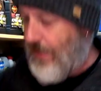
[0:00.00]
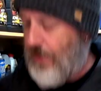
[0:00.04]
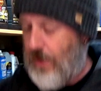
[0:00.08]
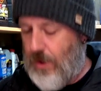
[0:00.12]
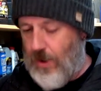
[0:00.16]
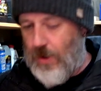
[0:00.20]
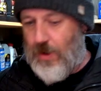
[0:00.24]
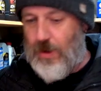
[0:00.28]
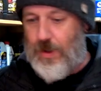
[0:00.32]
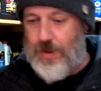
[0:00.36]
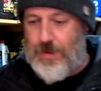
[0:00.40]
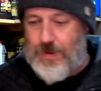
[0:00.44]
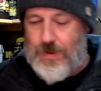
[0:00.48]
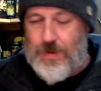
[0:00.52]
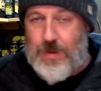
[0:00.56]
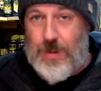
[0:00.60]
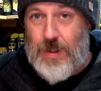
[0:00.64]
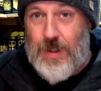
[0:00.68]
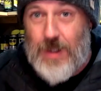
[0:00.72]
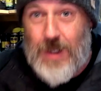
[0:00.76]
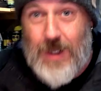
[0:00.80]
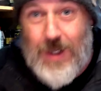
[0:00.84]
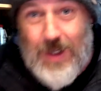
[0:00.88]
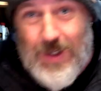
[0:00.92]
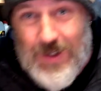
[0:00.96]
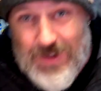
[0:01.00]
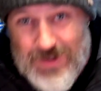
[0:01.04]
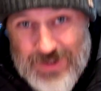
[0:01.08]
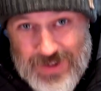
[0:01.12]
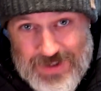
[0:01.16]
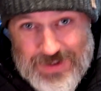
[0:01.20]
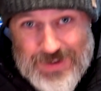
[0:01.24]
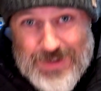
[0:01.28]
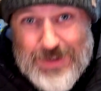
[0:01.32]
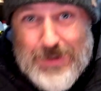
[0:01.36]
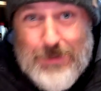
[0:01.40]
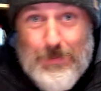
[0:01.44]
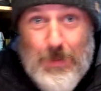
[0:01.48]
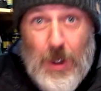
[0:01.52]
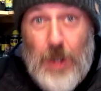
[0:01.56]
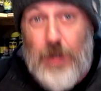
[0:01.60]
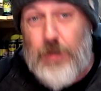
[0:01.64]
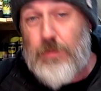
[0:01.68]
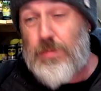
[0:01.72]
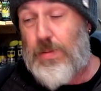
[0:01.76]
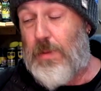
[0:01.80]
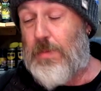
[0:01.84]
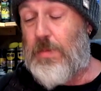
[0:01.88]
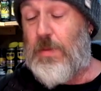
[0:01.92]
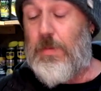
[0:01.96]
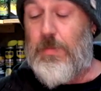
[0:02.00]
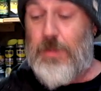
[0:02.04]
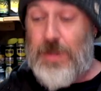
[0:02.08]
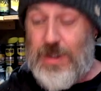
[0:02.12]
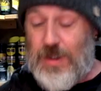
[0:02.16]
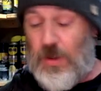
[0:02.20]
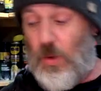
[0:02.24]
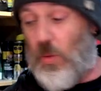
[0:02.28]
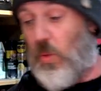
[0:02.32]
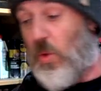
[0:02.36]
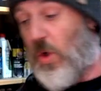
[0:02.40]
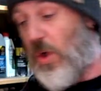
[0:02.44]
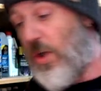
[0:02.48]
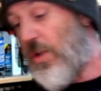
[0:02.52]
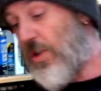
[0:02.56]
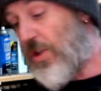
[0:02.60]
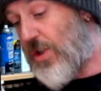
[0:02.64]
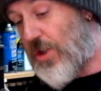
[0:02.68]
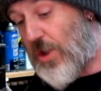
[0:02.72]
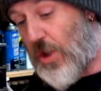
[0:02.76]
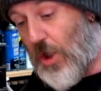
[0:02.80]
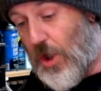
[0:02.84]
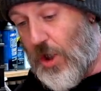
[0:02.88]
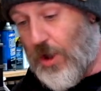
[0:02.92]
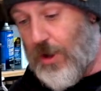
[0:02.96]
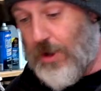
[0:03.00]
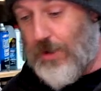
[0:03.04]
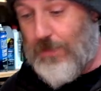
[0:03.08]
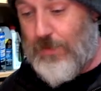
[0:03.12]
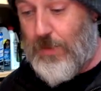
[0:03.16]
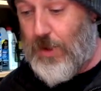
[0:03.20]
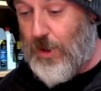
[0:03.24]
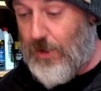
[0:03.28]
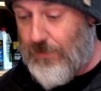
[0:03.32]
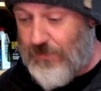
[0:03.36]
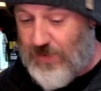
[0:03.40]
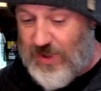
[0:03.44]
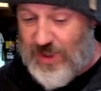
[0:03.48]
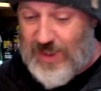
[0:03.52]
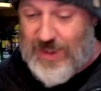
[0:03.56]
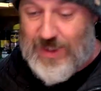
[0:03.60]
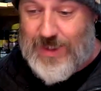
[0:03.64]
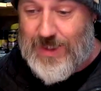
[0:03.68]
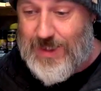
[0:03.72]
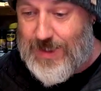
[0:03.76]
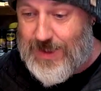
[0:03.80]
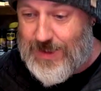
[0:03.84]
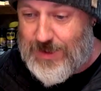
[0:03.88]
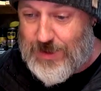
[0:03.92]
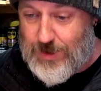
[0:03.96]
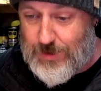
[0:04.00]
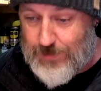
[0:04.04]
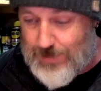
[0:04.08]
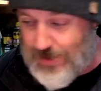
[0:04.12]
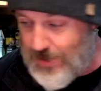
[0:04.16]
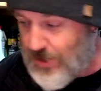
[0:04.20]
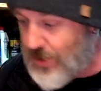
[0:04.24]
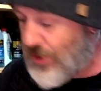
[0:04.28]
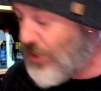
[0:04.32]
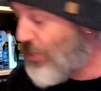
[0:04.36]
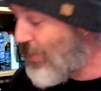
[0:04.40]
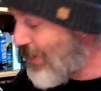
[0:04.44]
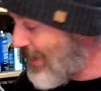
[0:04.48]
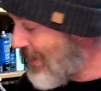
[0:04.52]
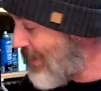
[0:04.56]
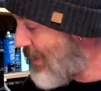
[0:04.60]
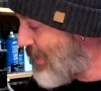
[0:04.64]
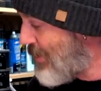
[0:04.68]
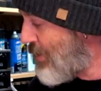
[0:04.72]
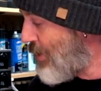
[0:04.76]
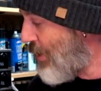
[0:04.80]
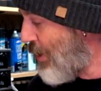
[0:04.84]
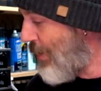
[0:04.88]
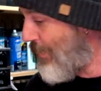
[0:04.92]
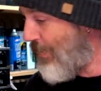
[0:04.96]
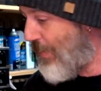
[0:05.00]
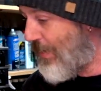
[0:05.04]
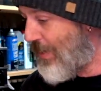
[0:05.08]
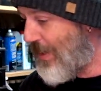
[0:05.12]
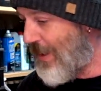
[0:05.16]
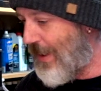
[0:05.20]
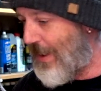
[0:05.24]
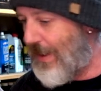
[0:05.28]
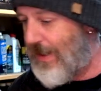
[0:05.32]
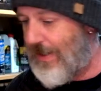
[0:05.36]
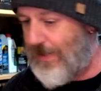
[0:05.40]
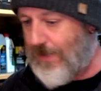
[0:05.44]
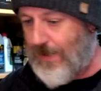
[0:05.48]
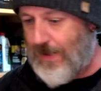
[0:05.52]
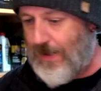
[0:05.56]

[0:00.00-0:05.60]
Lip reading: guys. This is most probably the worst time of the year to be doing this type of thing.